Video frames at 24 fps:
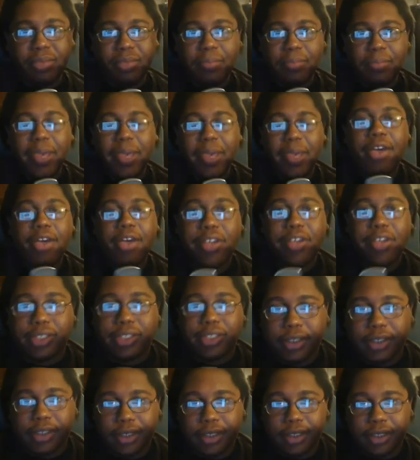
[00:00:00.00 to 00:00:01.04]

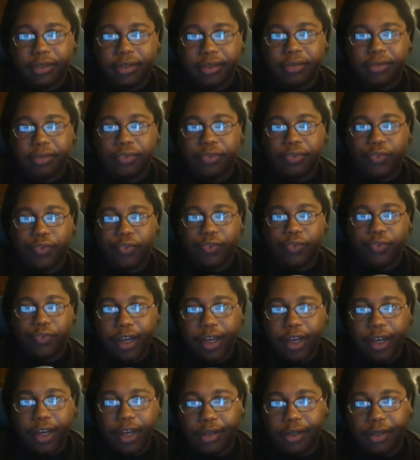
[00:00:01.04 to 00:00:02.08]
parents, for
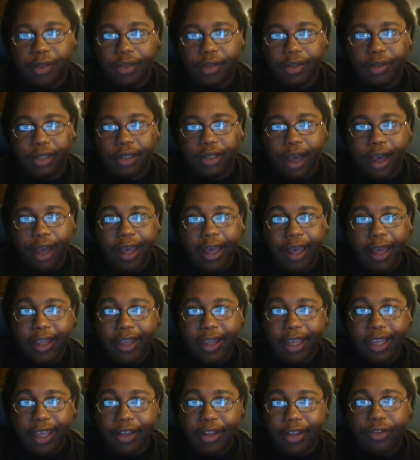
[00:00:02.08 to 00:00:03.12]
real, y'all got
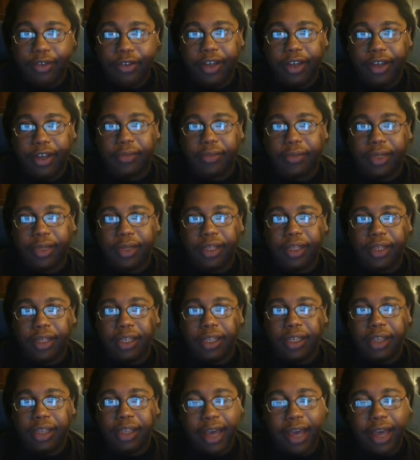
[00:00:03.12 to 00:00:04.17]
to get a grip.
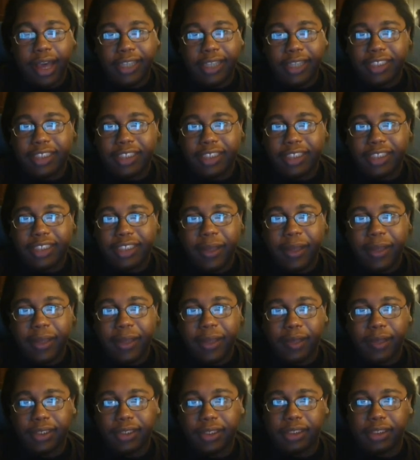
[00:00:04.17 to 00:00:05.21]
Y'all got to stop being
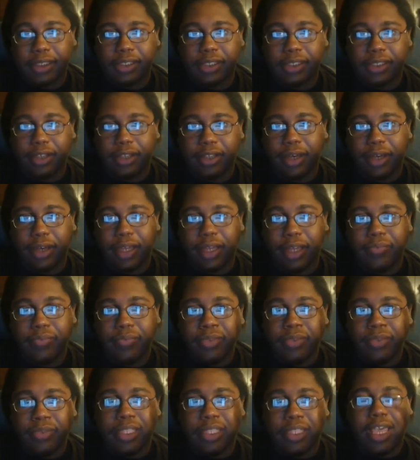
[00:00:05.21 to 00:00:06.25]
pussies, all right?
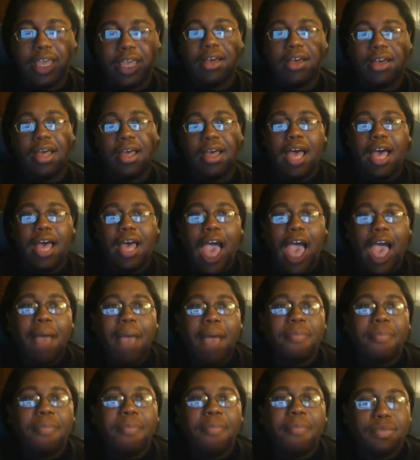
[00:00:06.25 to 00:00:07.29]
Now,
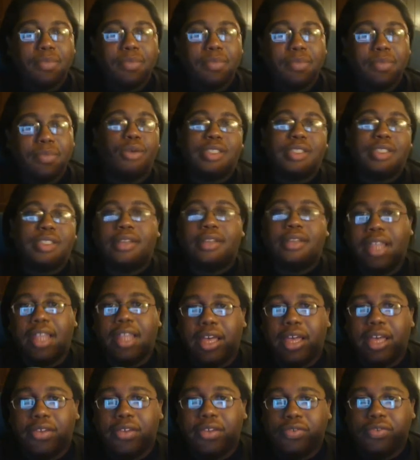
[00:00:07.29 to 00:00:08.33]
I'm, you know, to the
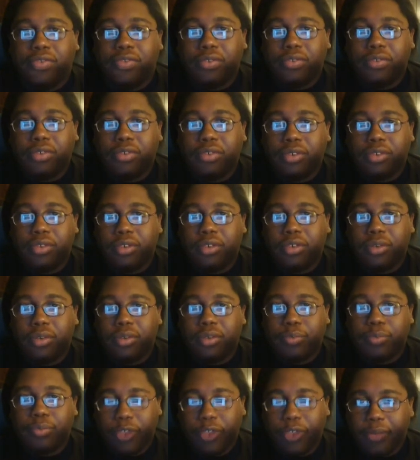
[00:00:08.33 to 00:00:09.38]
left,
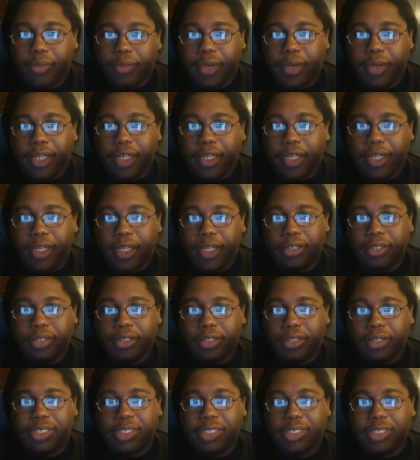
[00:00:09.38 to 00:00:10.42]
pretty much, you know what
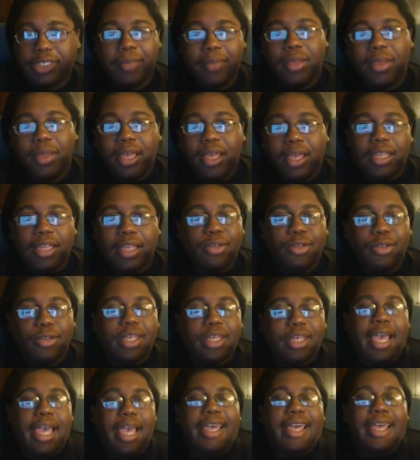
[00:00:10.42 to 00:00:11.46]
I'm saying?
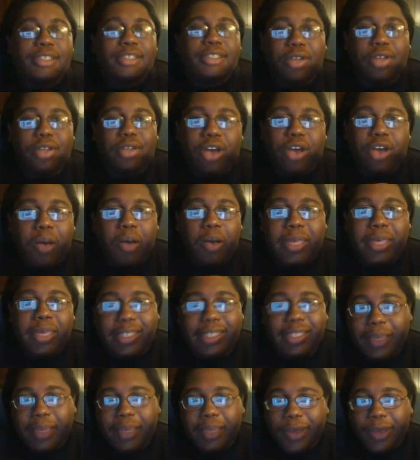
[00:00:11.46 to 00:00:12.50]
I guess you could call me a
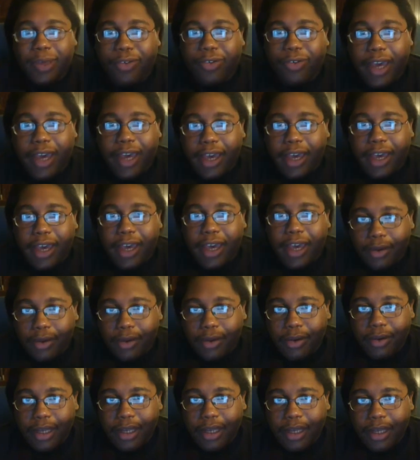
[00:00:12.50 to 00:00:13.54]
Democrat
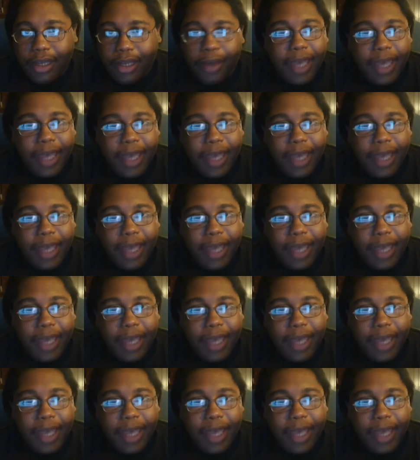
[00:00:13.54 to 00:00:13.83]
or whatever. I'm